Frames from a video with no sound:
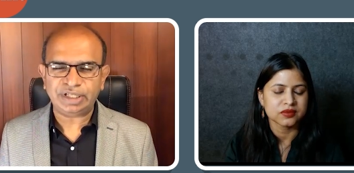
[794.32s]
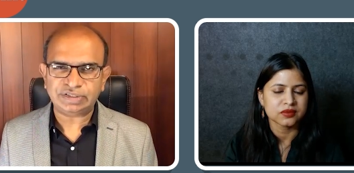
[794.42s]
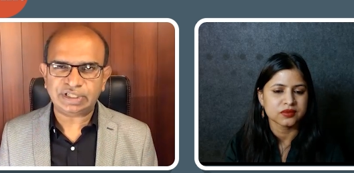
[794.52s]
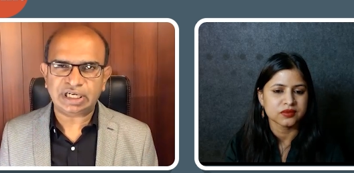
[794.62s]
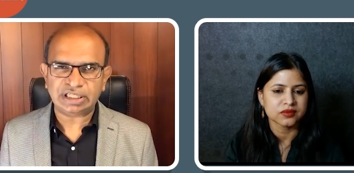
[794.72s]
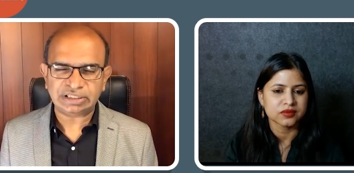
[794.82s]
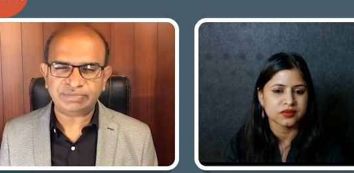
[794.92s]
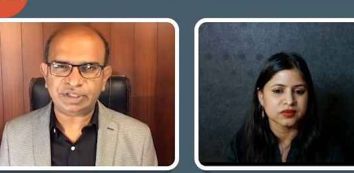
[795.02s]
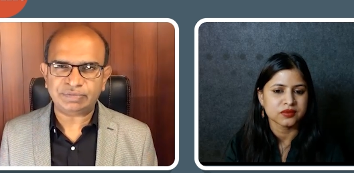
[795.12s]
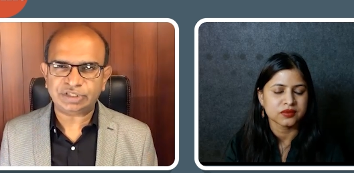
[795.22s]
Speaker 1: certain
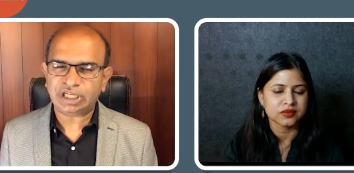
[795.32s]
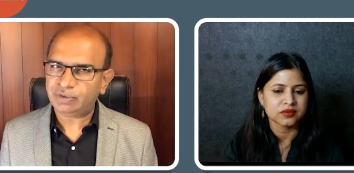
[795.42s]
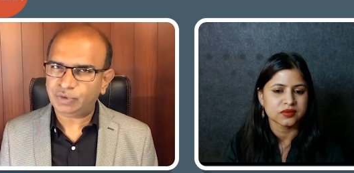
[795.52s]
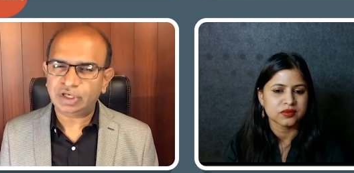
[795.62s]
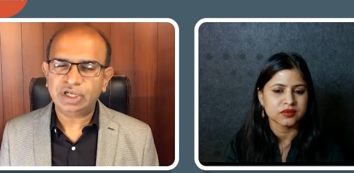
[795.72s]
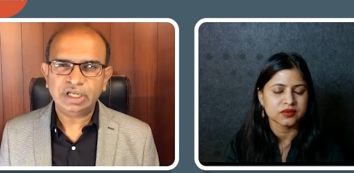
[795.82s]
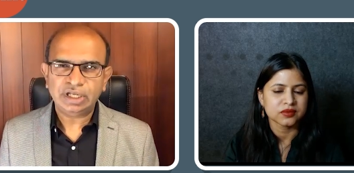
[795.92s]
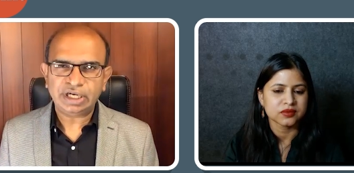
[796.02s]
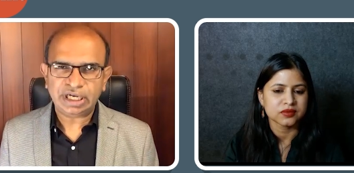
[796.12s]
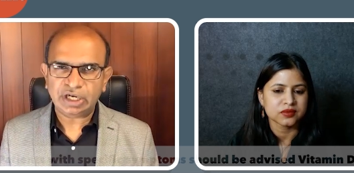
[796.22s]
symptoms, I would
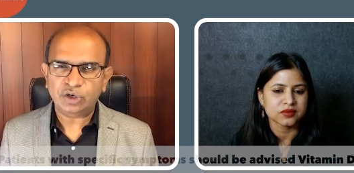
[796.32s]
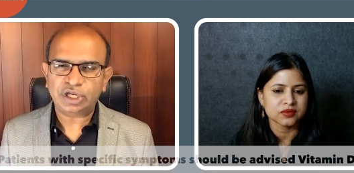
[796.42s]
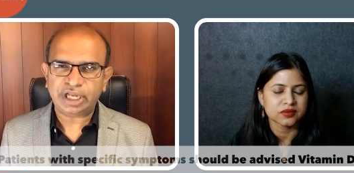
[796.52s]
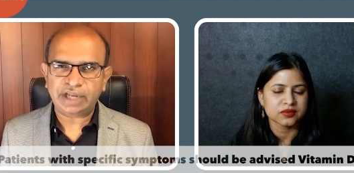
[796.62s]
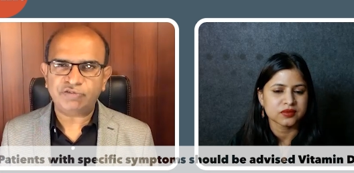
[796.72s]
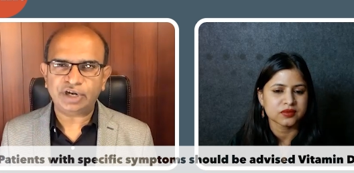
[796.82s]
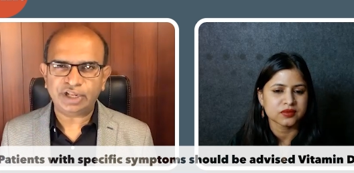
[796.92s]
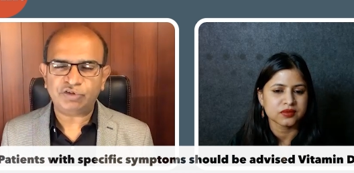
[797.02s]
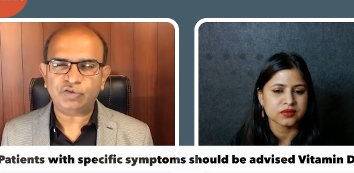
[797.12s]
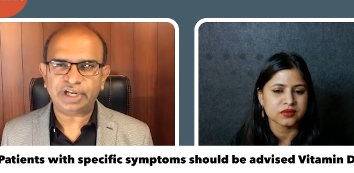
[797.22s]
really look carefully
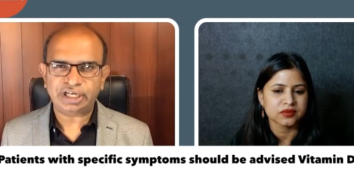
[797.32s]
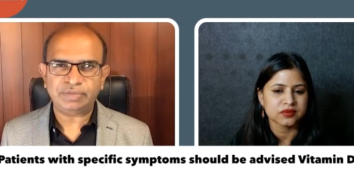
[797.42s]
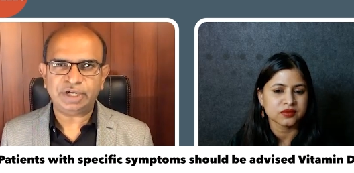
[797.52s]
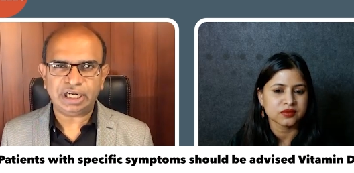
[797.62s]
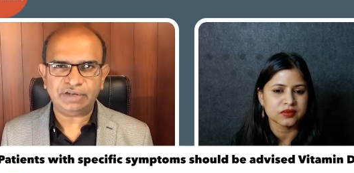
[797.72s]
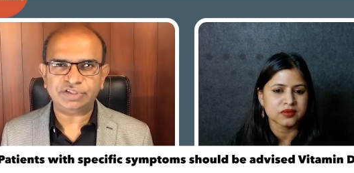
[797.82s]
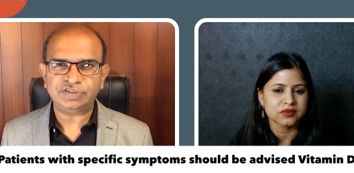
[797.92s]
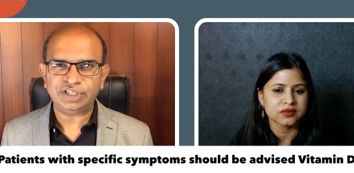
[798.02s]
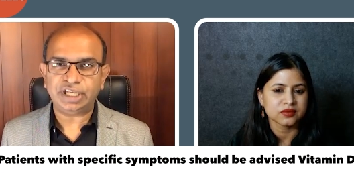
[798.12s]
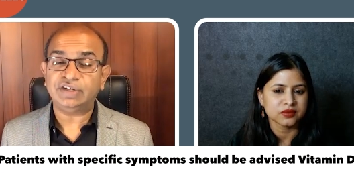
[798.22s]
for vitamin D
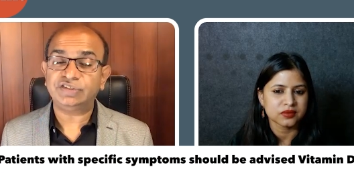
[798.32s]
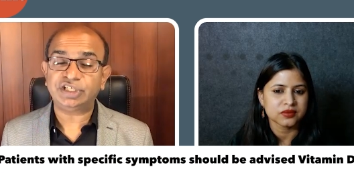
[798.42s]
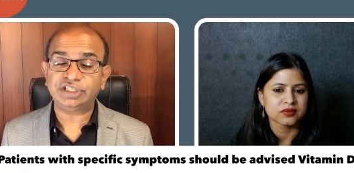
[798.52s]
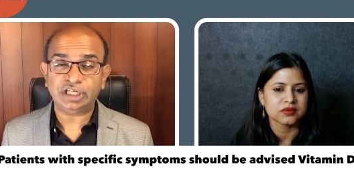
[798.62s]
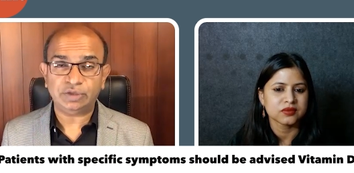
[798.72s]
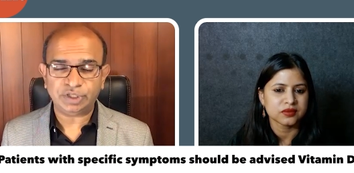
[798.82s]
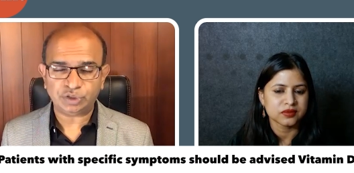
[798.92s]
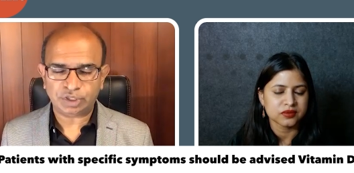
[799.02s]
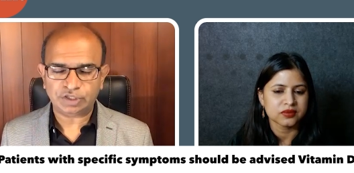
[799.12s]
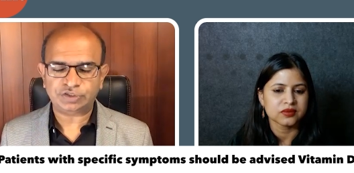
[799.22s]
deficiency in such
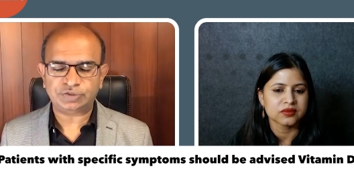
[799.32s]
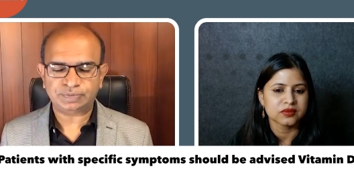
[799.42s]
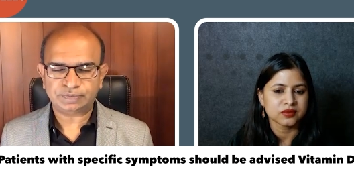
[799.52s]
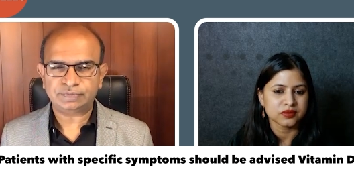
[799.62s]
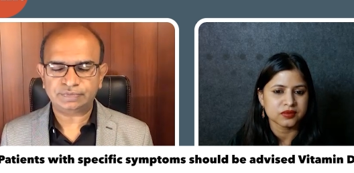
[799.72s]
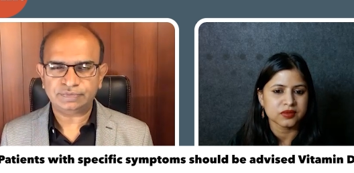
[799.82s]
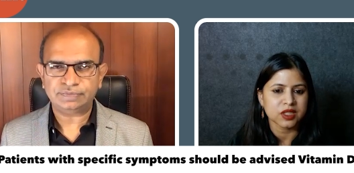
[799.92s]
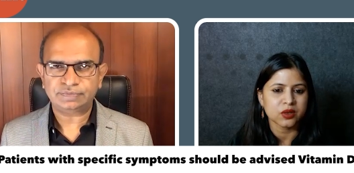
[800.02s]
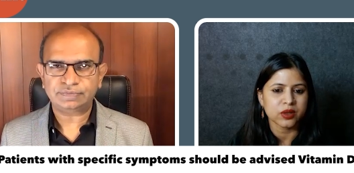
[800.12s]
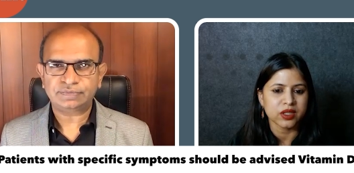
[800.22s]
individuals.
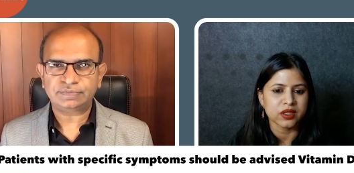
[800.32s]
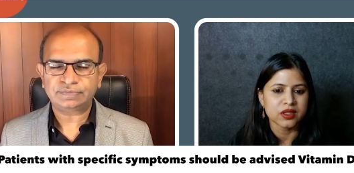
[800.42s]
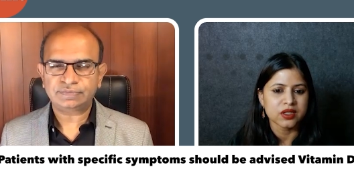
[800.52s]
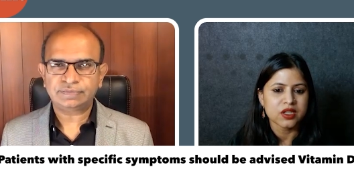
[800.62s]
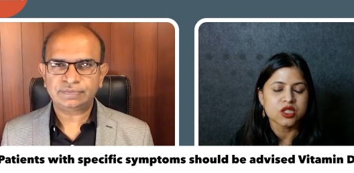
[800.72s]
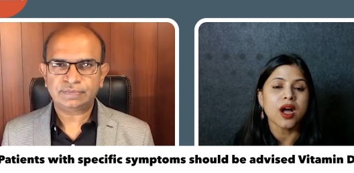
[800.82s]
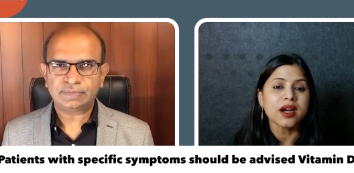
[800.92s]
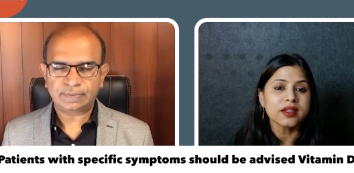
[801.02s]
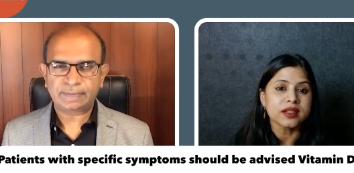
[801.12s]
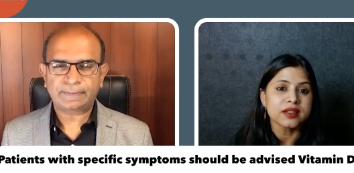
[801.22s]
Speaker 2: Okay. So,
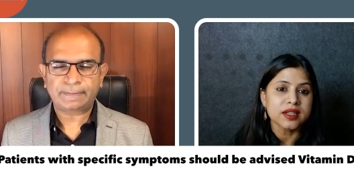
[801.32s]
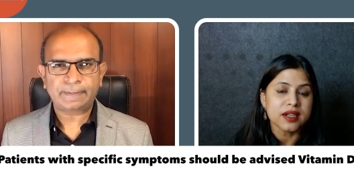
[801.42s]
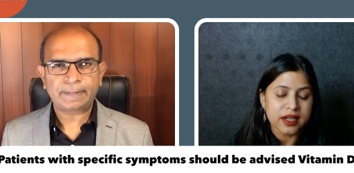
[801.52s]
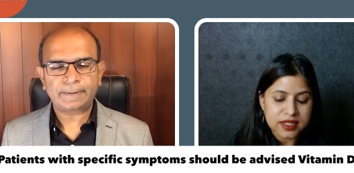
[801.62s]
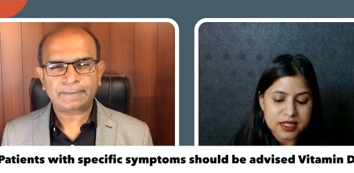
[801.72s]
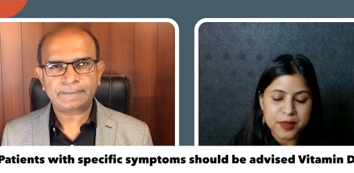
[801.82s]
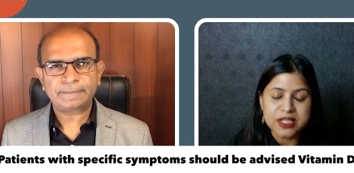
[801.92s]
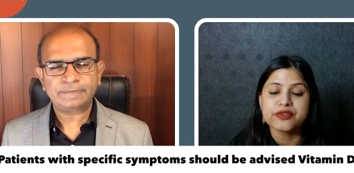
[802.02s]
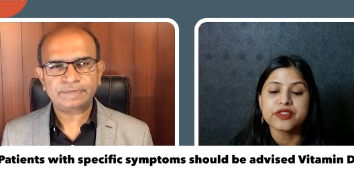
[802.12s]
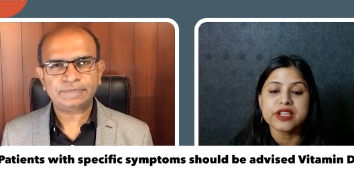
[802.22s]
are there any
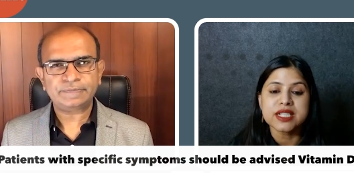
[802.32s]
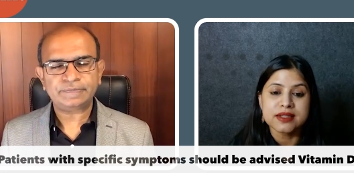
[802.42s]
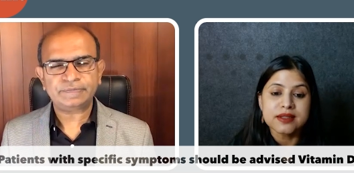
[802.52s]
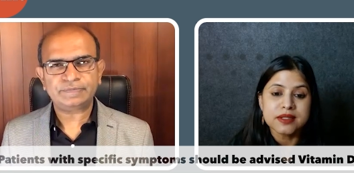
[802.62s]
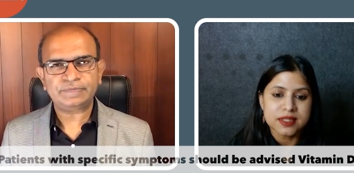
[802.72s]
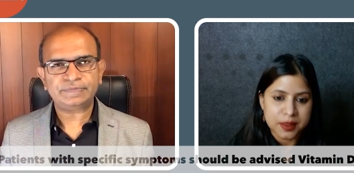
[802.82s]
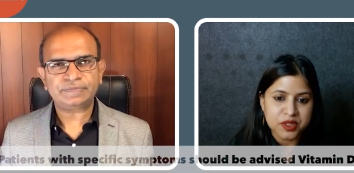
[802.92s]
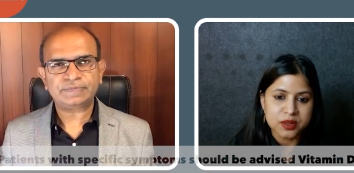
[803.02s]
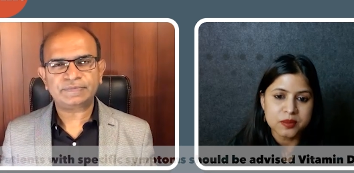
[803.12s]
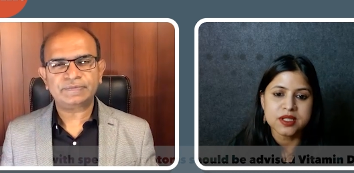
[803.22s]
specific
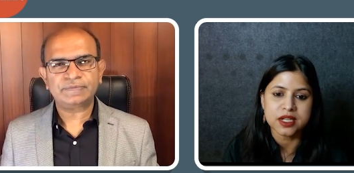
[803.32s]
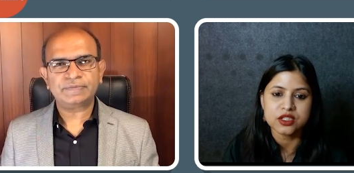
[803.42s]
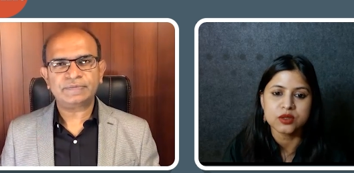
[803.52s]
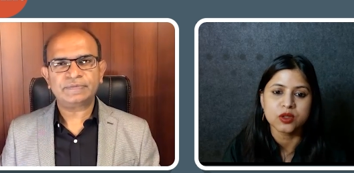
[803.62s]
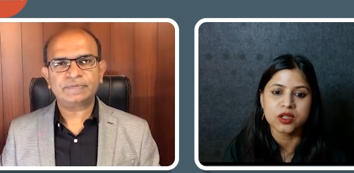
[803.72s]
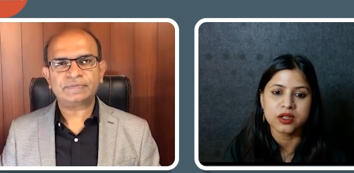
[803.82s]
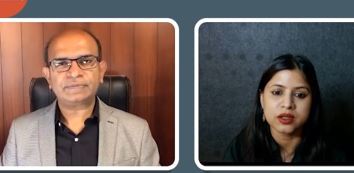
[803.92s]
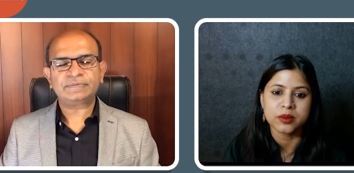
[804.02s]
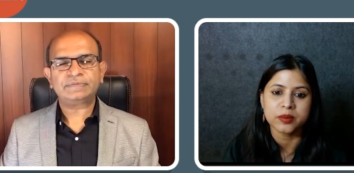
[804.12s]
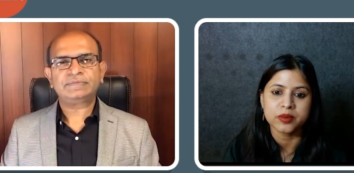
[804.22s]
symptoms that you would,
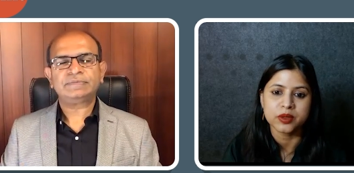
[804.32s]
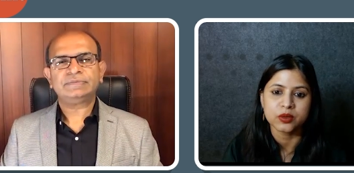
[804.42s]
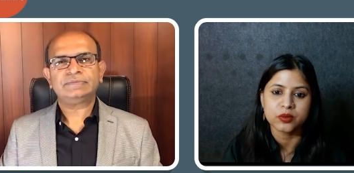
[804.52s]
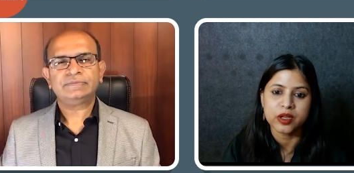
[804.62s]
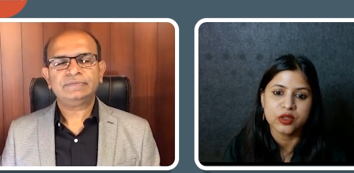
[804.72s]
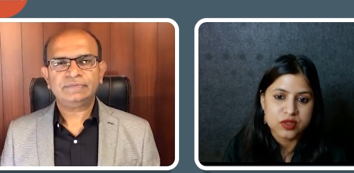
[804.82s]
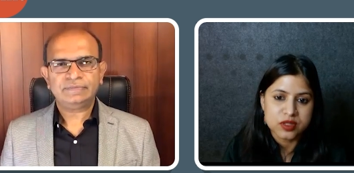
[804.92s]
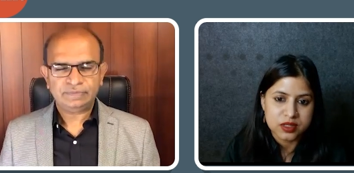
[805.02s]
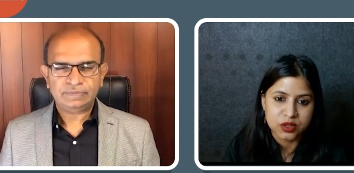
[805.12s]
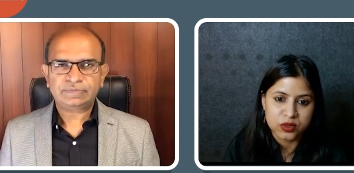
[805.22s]
uh, you know, when you
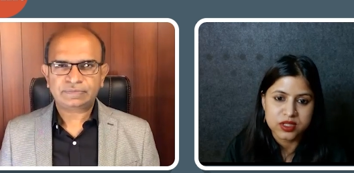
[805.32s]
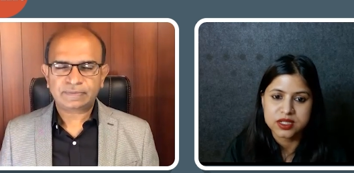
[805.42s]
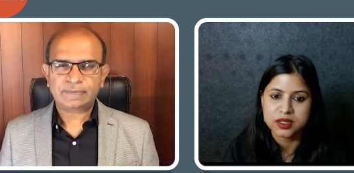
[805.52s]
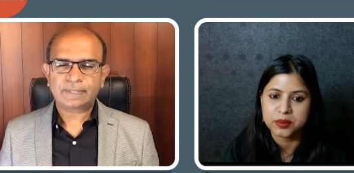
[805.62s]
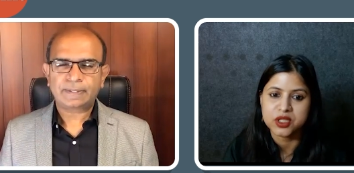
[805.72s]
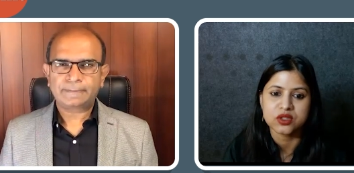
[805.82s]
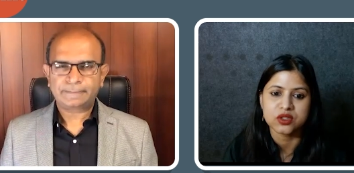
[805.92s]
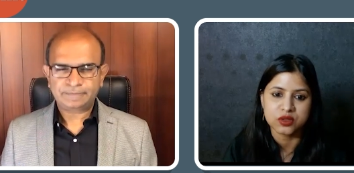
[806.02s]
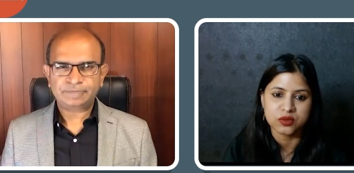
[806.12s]
notice in a patient,